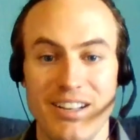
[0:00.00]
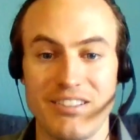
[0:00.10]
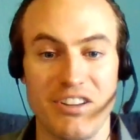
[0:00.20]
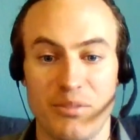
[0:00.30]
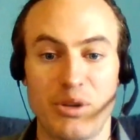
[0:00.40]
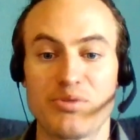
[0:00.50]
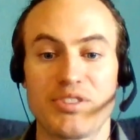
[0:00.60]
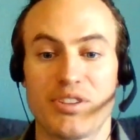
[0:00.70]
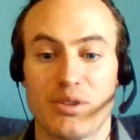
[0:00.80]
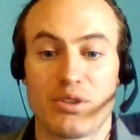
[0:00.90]
our bones
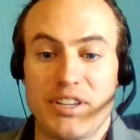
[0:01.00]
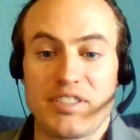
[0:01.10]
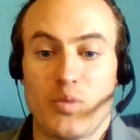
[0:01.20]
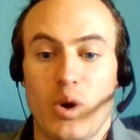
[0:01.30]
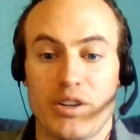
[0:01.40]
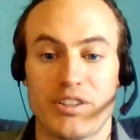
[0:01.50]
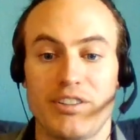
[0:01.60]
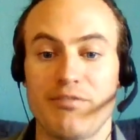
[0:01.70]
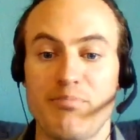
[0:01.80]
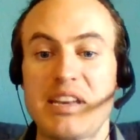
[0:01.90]
are a reservoir
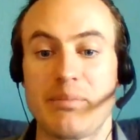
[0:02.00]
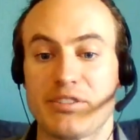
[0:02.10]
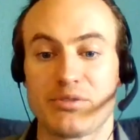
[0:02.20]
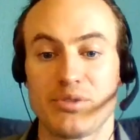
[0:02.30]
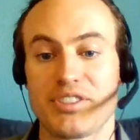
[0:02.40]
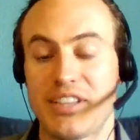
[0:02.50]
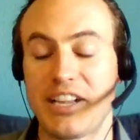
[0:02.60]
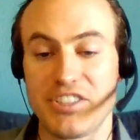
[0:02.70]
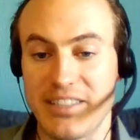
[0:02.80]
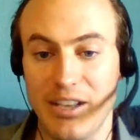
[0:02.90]
of many minerals, not
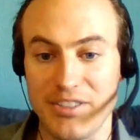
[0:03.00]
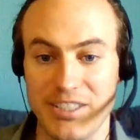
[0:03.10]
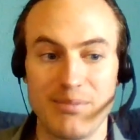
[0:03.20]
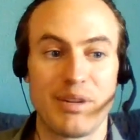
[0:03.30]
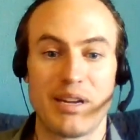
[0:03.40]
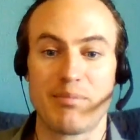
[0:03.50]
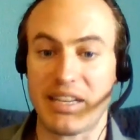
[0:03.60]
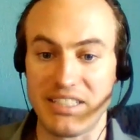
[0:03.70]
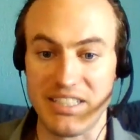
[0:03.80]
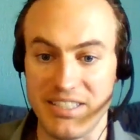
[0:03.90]
just calcium, but
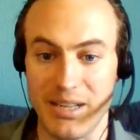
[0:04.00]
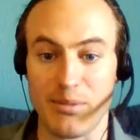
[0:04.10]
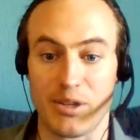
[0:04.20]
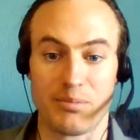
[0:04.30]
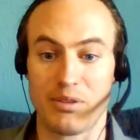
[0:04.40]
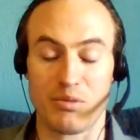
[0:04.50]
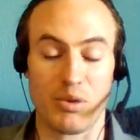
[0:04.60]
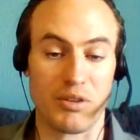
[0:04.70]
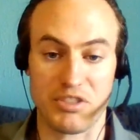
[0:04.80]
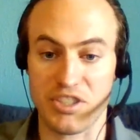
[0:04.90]
magnesium. Our
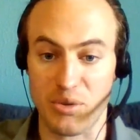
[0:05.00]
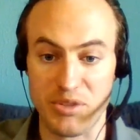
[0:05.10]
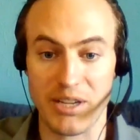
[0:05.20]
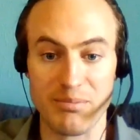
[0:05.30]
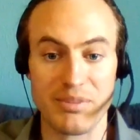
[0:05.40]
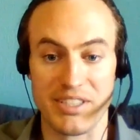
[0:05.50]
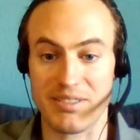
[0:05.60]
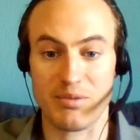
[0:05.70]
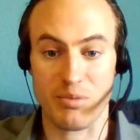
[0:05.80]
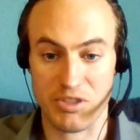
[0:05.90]
sodium
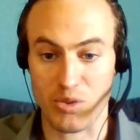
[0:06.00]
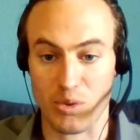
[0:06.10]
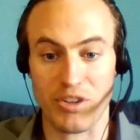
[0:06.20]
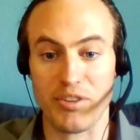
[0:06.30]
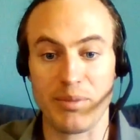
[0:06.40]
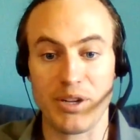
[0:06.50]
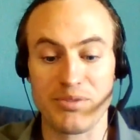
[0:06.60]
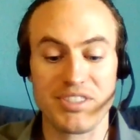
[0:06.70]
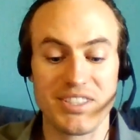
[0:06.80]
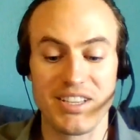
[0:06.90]
is stored on the
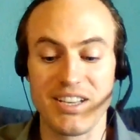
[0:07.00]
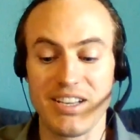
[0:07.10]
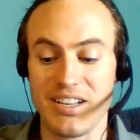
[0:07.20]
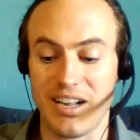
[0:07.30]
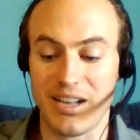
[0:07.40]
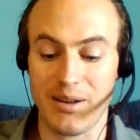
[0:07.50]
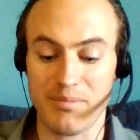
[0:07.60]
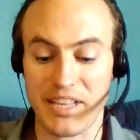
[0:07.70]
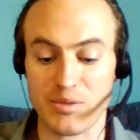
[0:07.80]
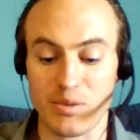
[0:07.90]
bones.
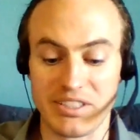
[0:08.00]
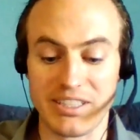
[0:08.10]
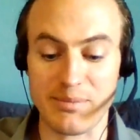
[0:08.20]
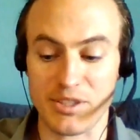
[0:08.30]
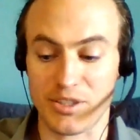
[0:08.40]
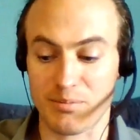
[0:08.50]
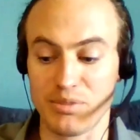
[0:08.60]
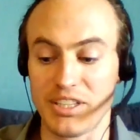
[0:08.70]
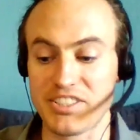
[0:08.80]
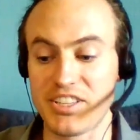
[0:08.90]
That's what keeps our
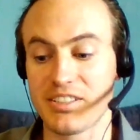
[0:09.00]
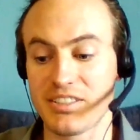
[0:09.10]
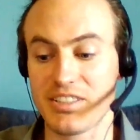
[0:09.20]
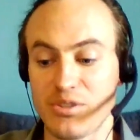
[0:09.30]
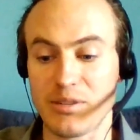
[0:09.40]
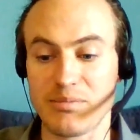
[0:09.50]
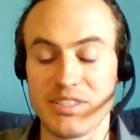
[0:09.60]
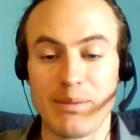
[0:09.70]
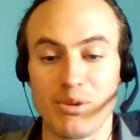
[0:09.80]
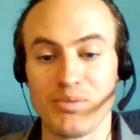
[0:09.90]
blood sodium
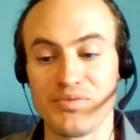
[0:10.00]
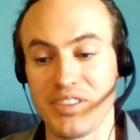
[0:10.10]
stable.